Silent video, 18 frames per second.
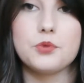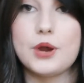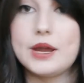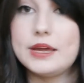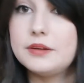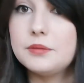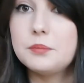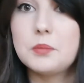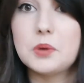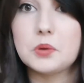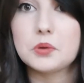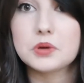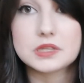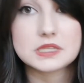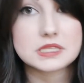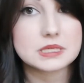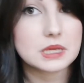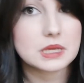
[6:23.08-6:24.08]
bread and
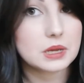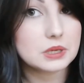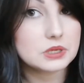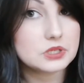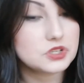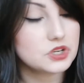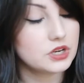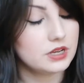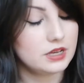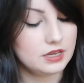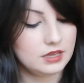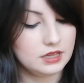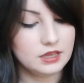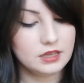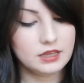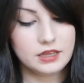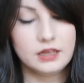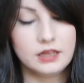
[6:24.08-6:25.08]
milk and such,
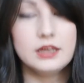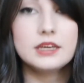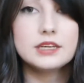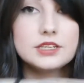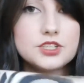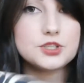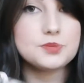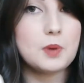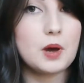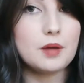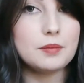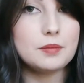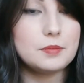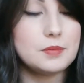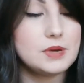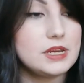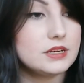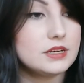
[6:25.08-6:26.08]
I can just pop
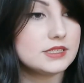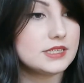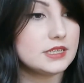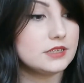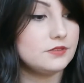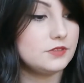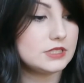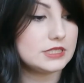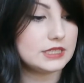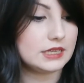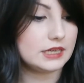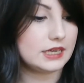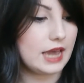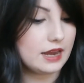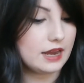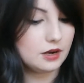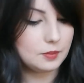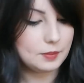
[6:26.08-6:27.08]
them in here instead of using a
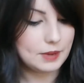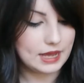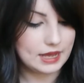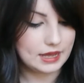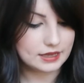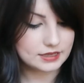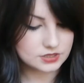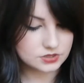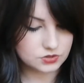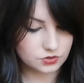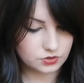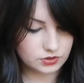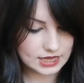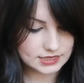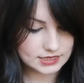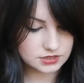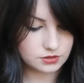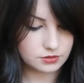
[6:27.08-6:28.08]
carrier bag. So
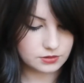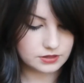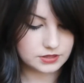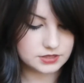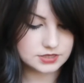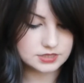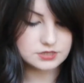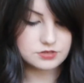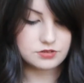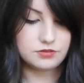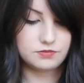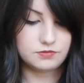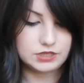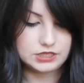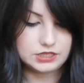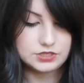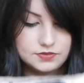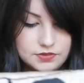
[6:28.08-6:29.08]
that's all it's
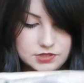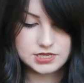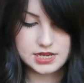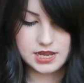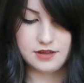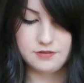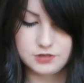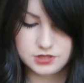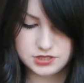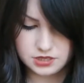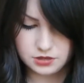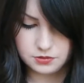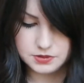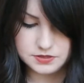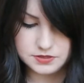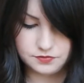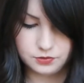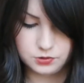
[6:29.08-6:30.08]
really useful to have, because they
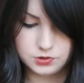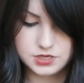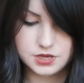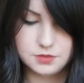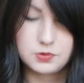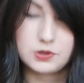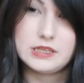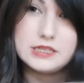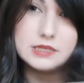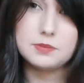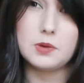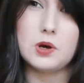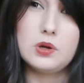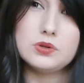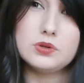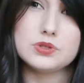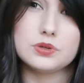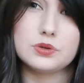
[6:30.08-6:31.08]
always fold up really
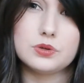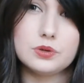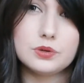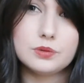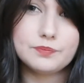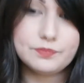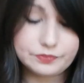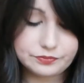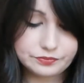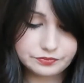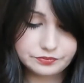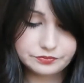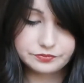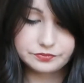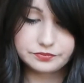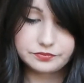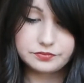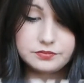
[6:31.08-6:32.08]
small, so
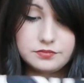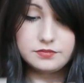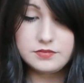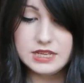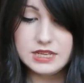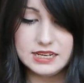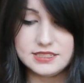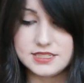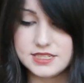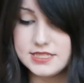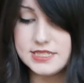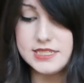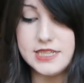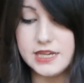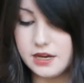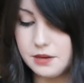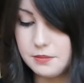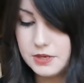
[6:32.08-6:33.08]
it doesn't
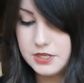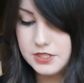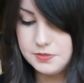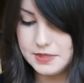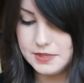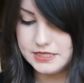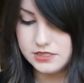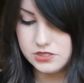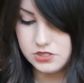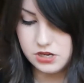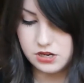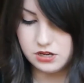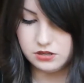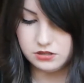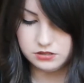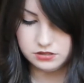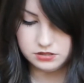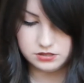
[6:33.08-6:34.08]
take up much space at
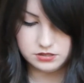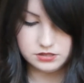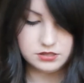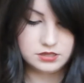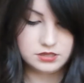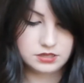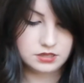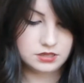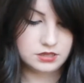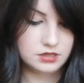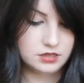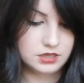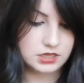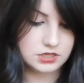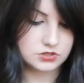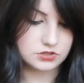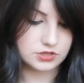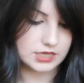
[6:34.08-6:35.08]
all.
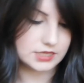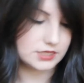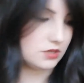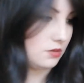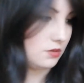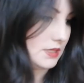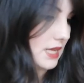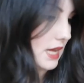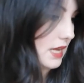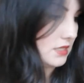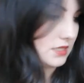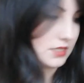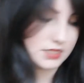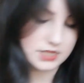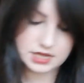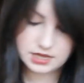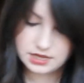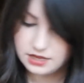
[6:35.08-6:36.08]
So that's always handy
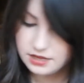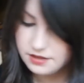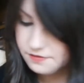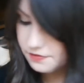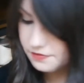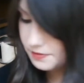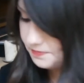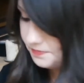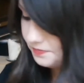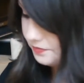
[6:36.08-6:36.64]
to have.